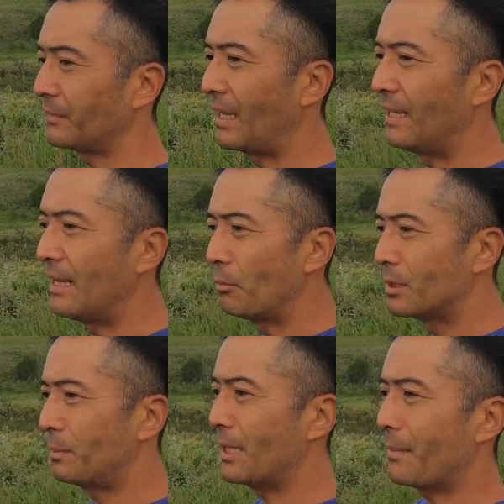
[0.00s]
and it
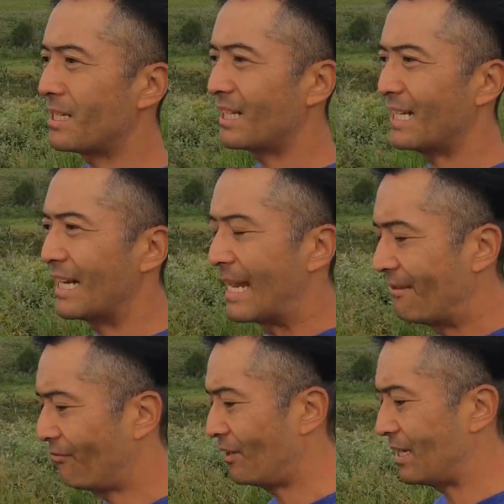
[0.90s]
was pretty much like a
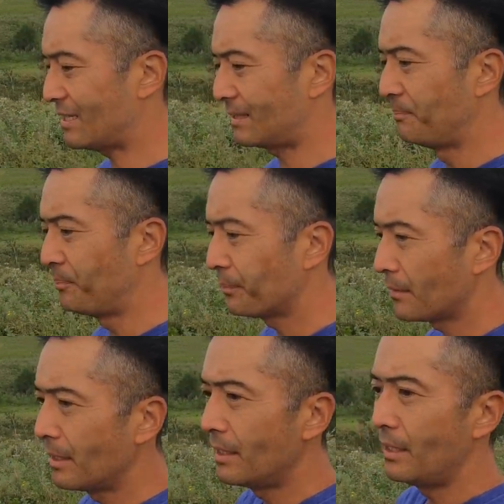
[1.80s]
game for us.
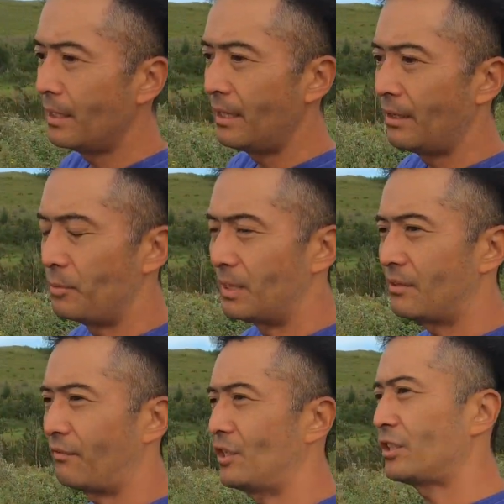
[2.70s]
We
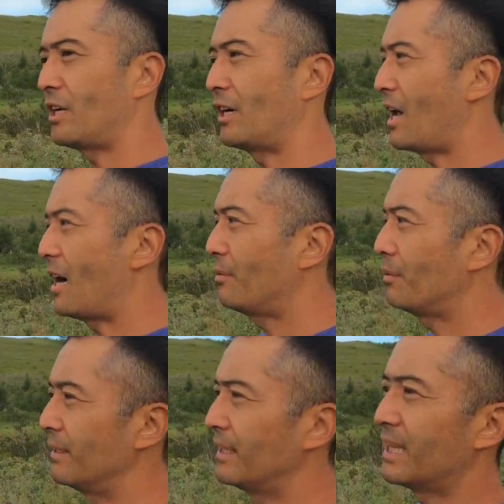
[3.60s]
first started
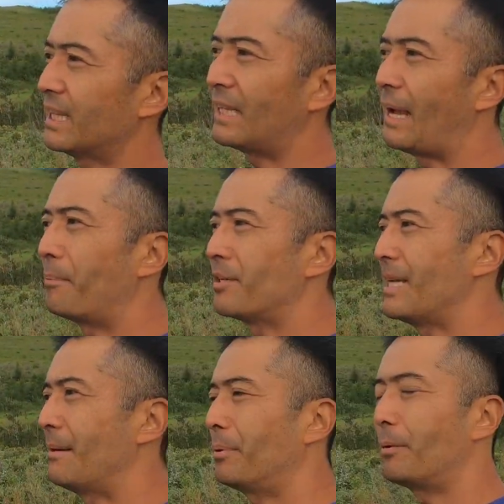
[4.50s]
off with
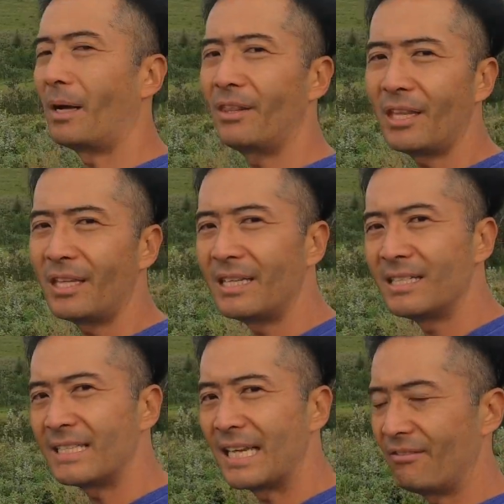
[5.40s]
10% per month
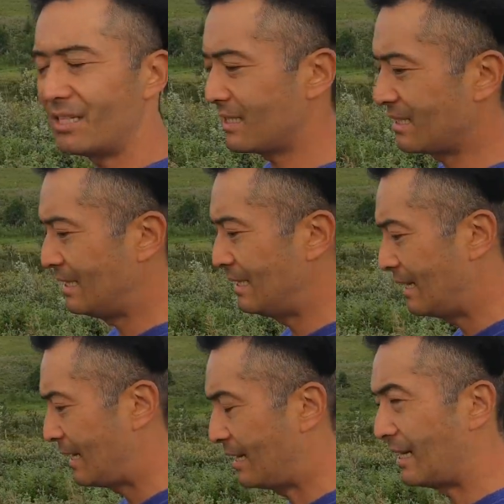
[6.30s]
in savings,
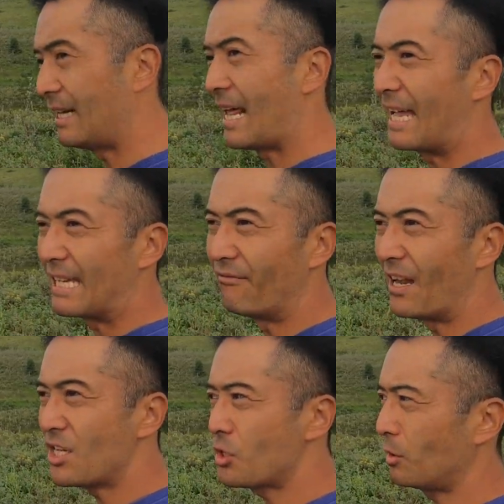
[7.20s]
and then that
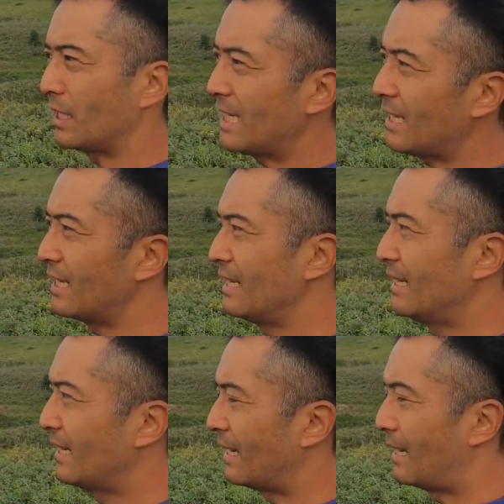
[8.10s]
eventually,
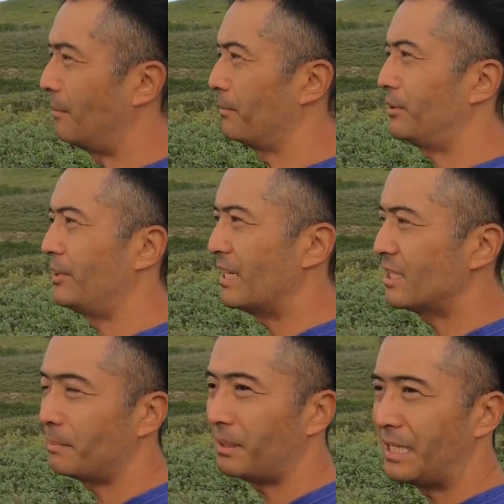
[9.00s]
through
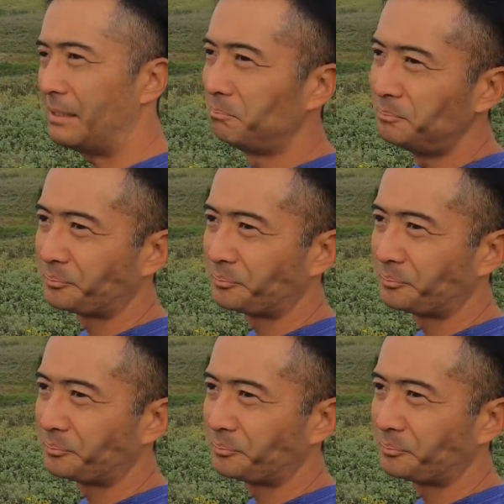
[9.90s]
discipline,